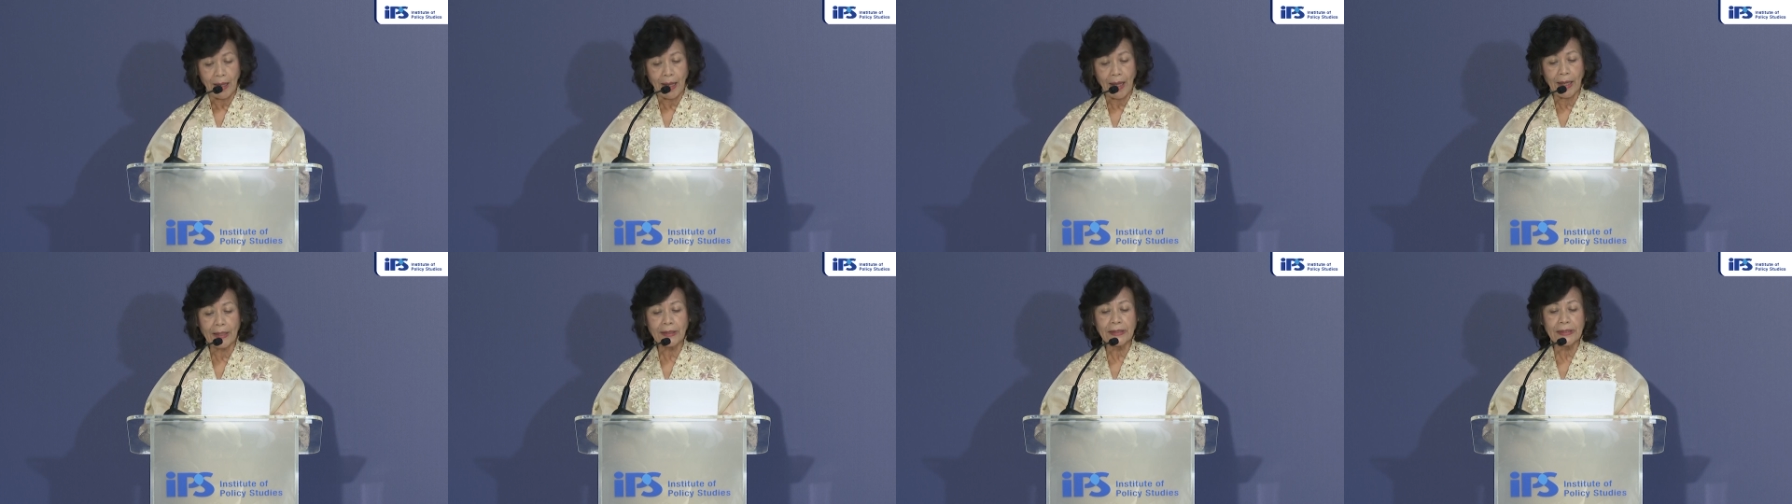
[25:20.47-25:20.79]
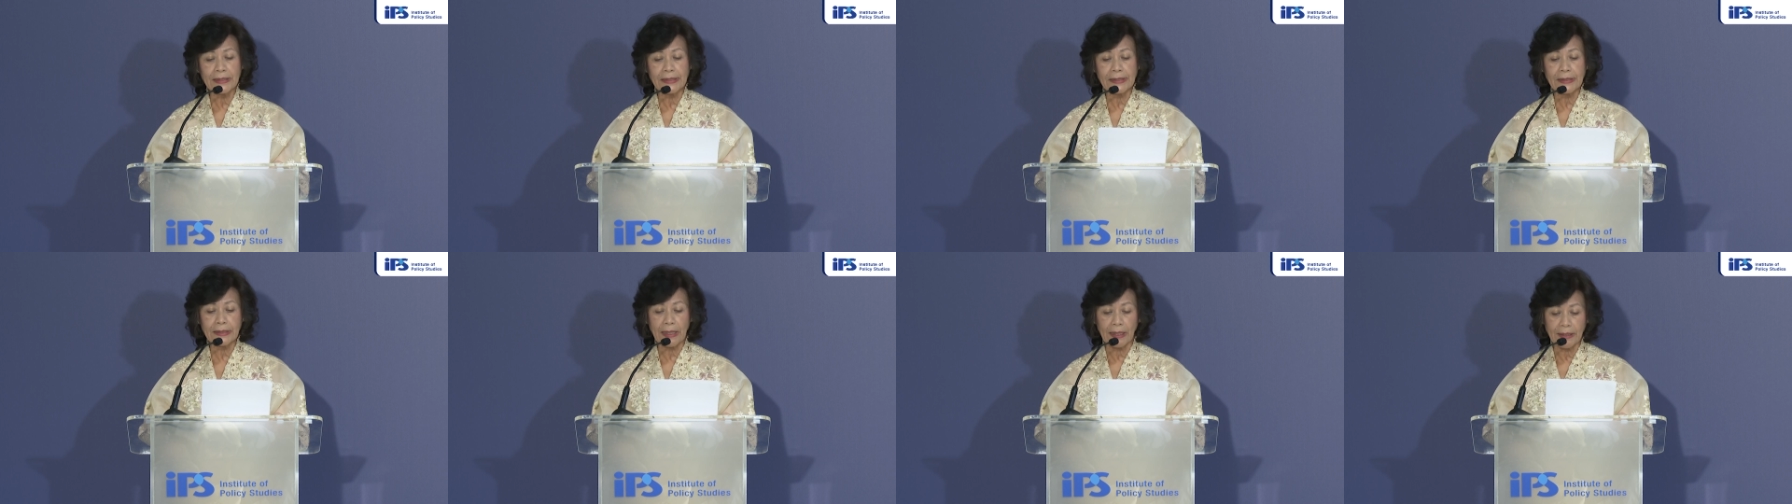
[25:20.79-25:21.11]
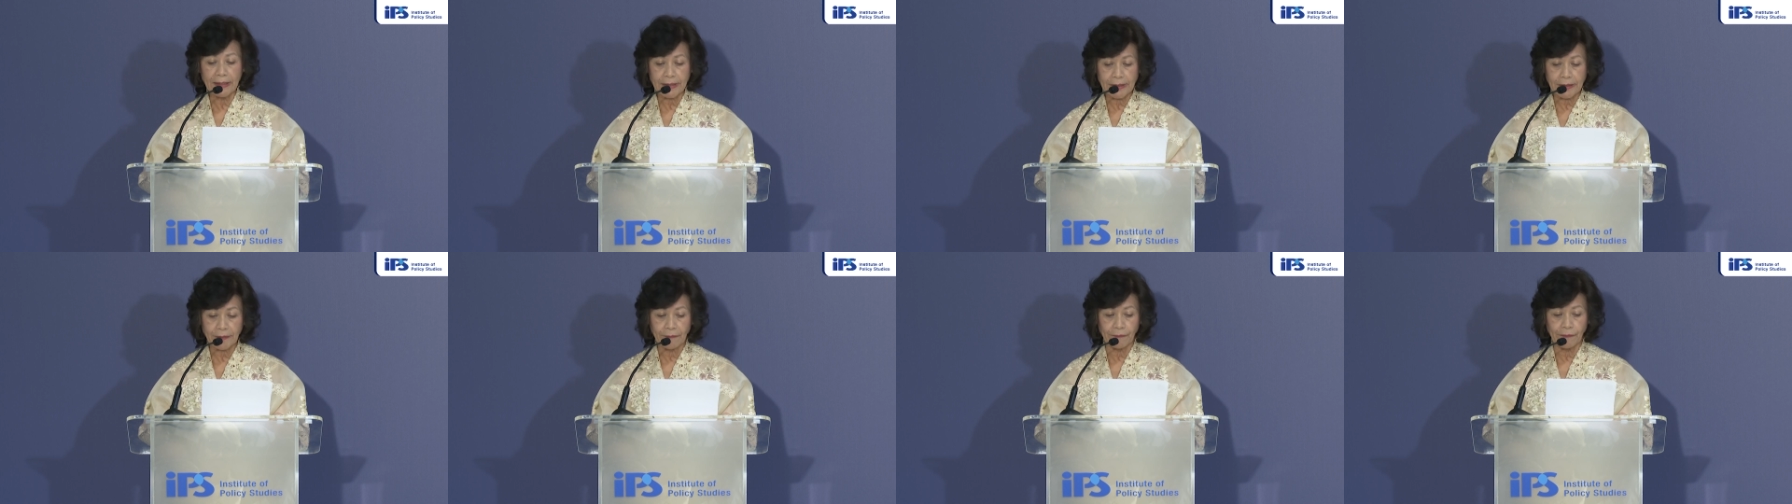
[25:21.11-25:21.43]
and
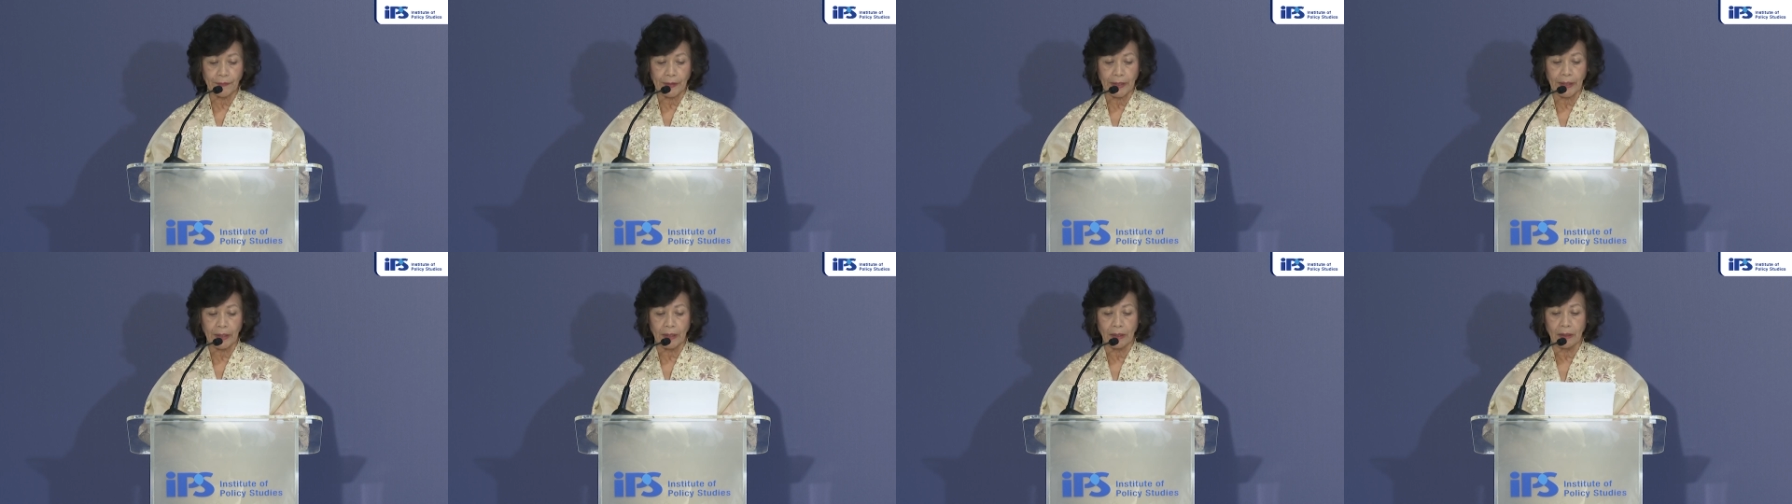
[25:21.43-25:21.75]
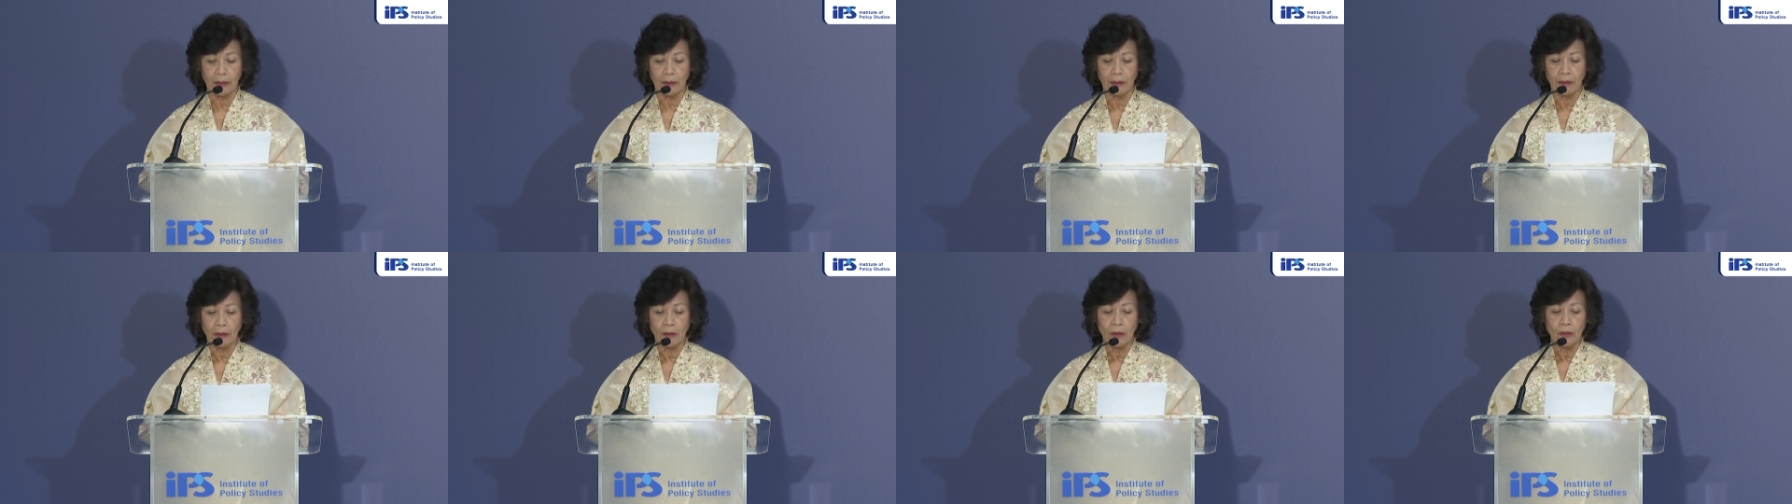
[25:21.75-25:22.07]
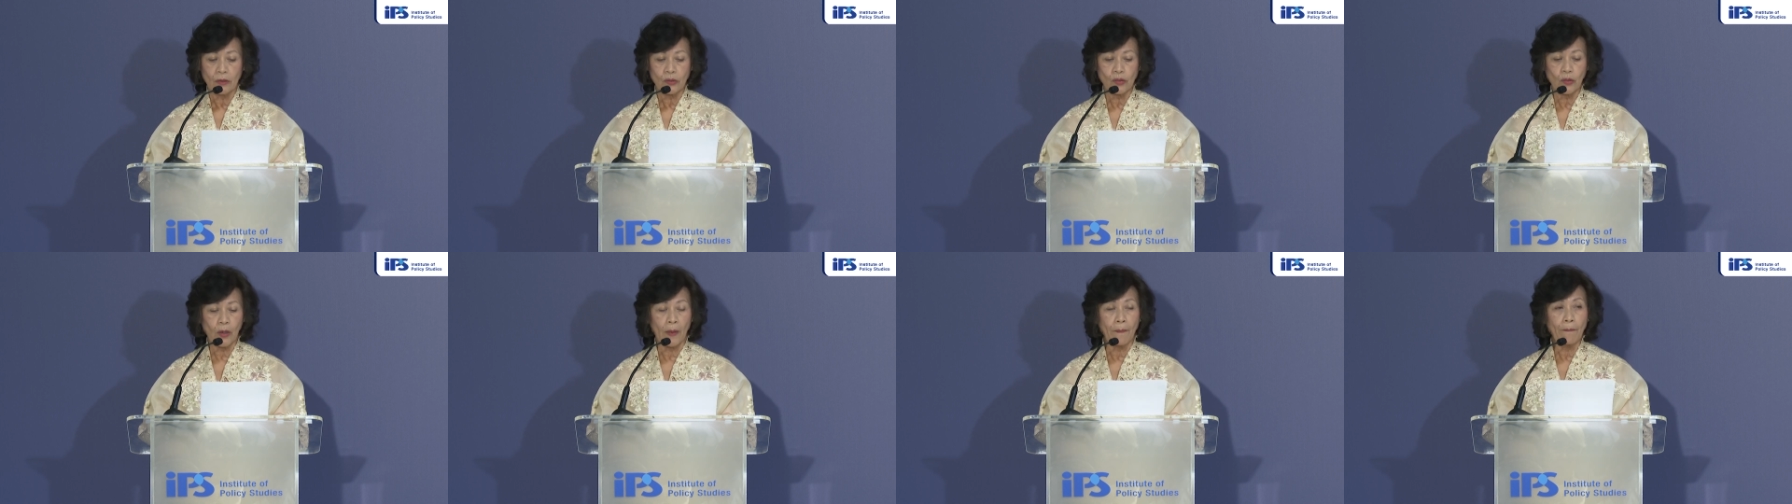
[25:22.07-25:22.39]
decisively to